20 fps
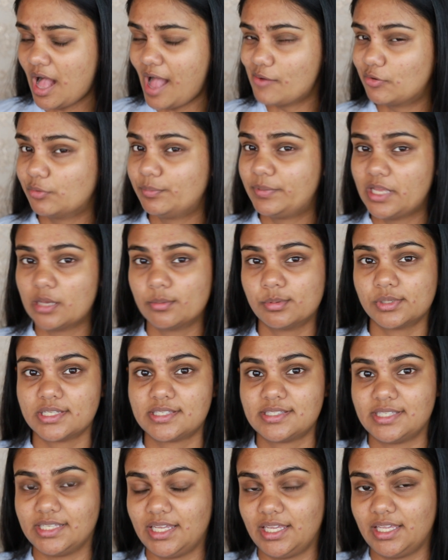I would be able to
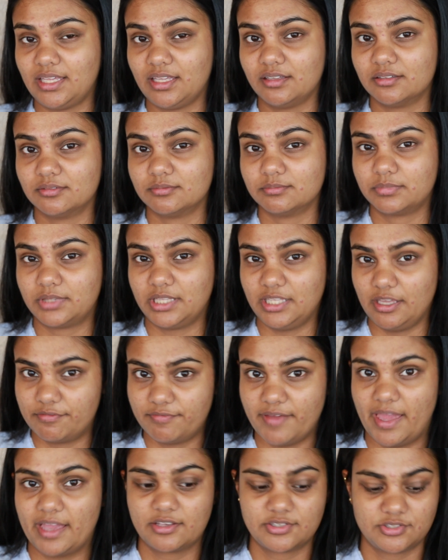see the
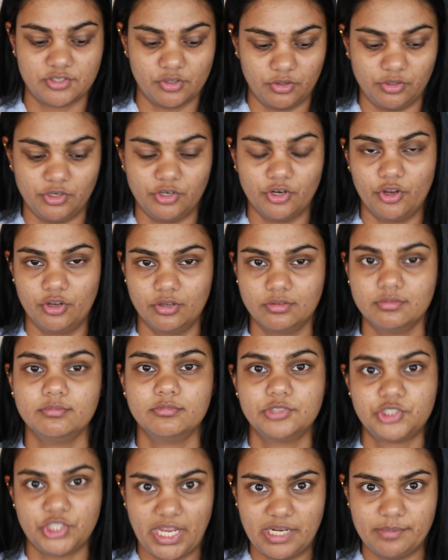effects. So,
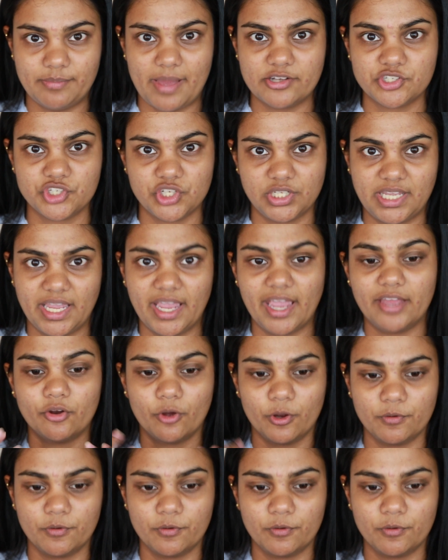shade match again.